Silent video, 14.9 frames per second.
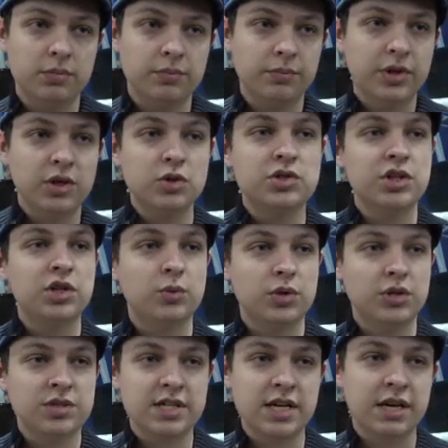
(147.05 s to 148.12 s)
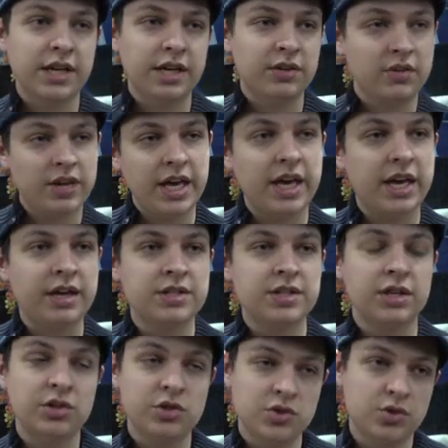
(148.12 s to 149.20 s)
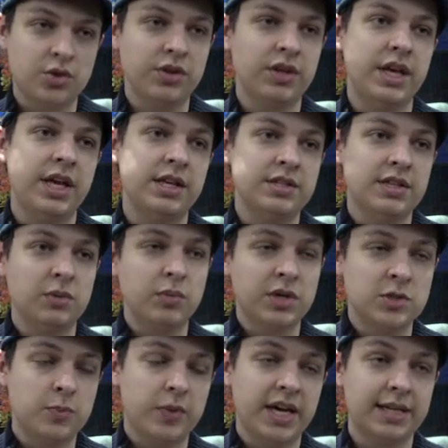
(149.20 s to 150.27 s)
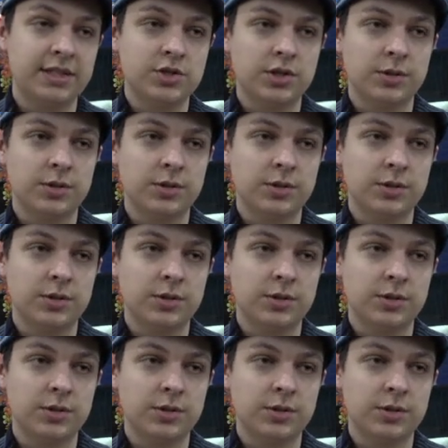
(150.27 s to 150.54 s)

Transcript: because it will suck in the eggs and destroy the eggs that must be hatched.